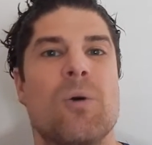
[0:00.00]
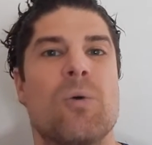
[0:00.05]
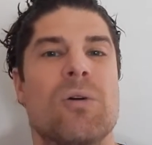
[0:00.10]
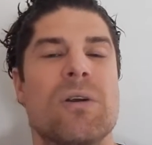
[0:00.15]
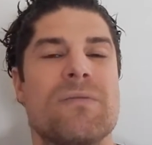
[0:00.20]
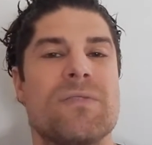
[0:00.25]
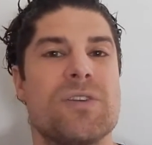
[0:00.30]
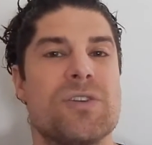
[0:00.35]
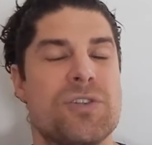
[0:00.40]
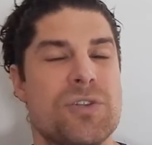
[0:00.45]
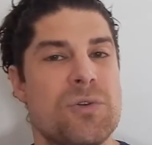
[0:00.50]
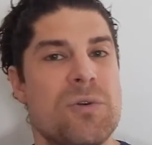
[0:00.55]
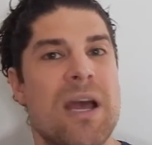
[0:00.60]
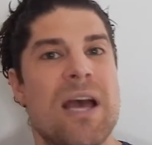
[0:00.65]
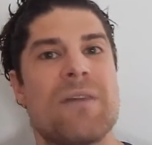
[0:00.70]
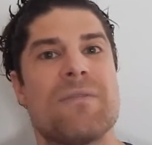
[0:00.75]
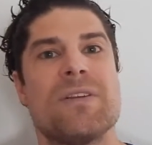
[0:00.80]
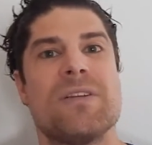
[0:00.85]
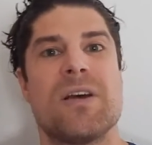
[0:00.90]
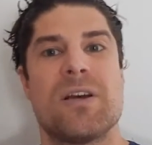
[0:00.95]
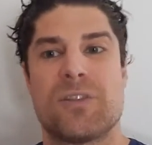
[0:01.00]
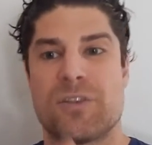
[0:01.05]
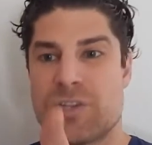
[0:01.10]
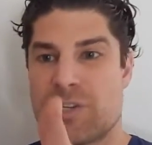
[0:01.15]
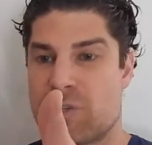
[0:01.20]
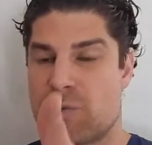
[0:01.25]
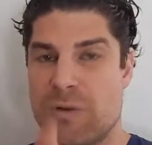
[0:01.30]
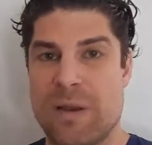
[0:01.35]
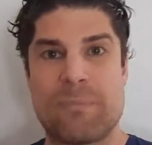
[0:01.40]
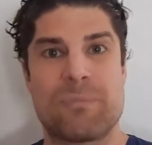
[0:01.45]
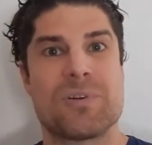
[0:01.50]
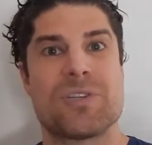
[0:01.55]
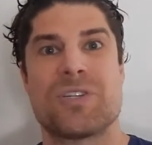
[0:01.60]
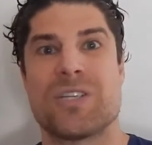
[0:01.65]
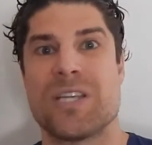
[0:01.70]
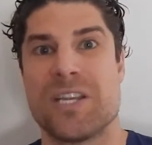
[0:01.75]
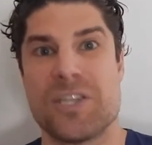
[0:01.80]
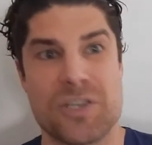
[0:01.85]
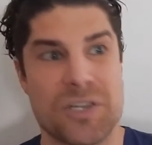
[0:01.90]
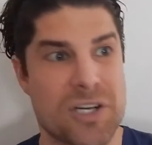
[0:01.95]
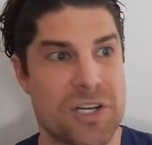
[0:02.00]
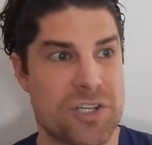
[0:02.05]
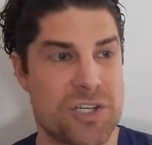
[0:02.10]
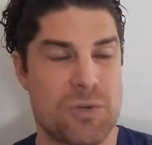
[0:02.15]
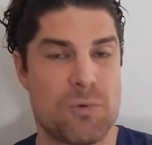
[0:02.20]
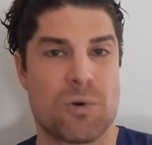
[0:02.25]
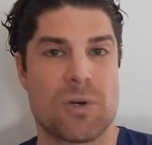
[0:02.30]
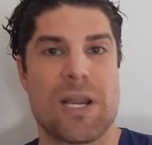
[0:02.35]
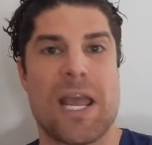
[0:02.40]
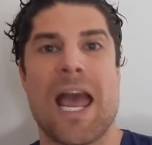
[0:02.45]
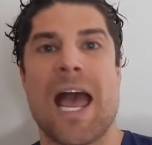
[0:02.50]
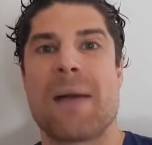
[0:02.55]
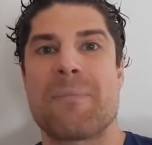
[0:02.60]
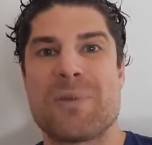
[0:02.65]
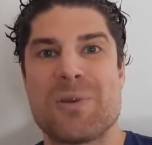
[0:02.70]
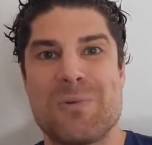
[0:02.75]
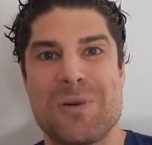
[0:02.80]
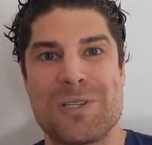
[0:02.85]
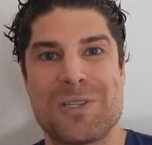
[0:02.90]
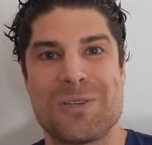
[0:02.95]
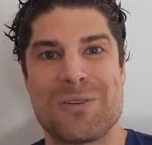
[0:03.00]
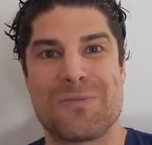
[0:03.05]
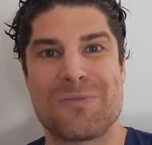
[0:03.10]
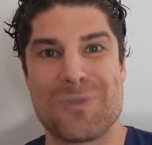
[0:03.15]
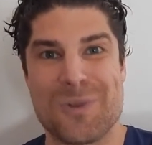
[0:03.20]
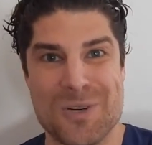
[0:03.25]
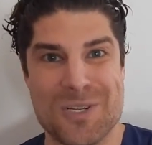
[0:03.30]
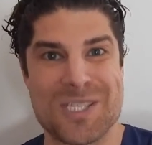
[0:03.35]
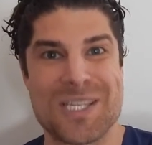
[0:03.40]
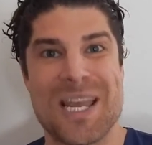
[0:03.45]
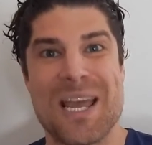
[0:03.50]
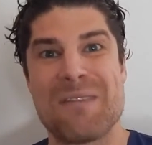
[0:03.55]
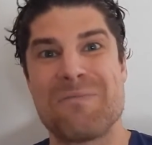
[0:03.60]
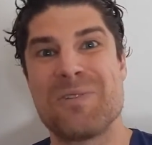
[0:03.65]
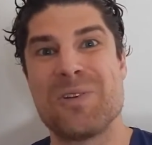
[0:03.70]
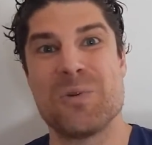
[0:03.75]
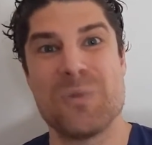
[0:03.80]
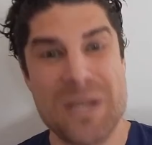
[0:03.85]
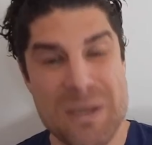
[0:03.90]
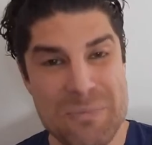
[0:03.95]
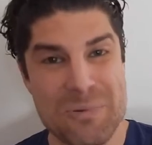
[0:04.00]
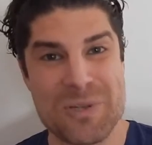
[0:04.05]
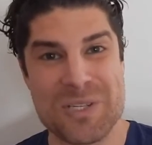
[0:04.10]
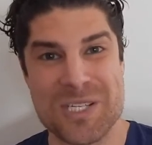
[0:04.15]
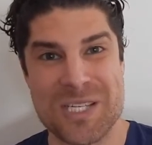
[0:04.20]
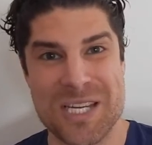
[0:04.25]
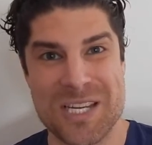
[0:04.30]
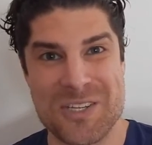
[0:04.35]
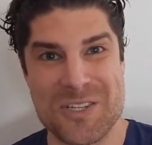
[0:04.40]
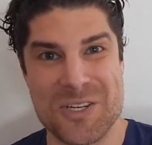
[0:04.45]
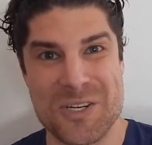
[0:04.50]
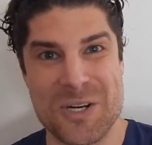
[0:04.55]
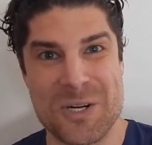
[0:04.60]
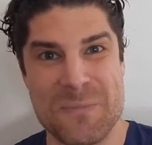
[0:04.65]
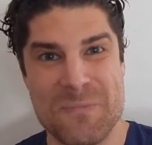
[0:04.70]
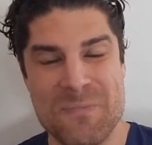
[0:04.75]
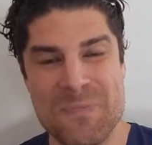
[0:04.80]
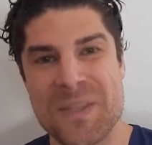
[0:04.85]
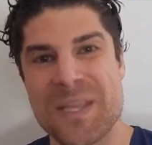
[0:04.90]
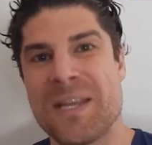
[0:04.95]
Or if you do have another strip procedure because you weren't happy with your first FUE procedure,